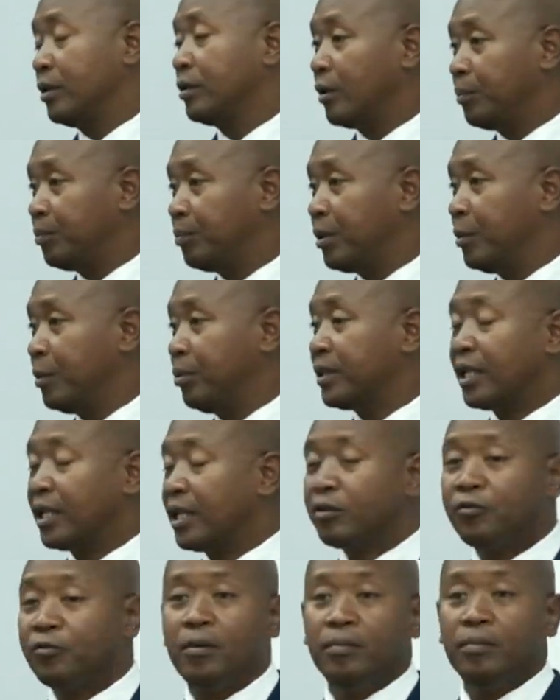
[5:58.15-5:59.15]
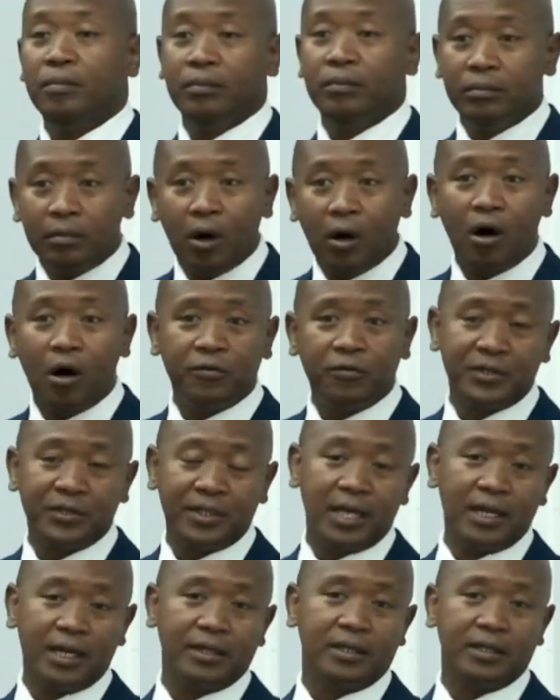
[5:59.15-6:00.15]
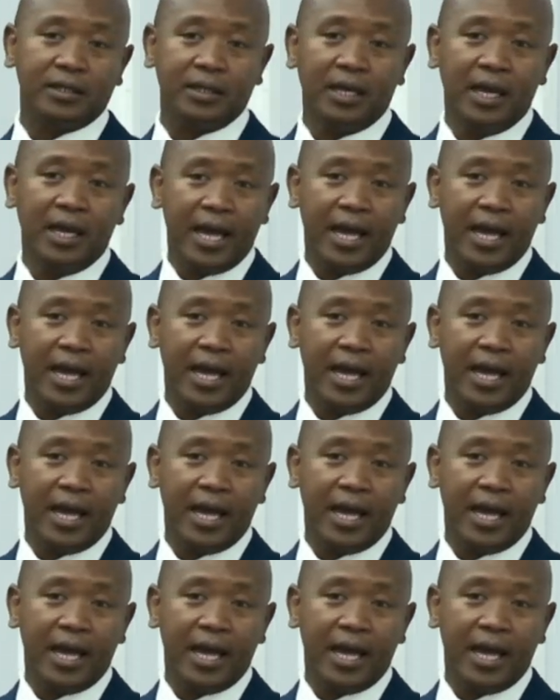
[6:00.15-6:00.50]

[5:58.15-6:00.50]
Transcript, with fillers: the people that from overseas.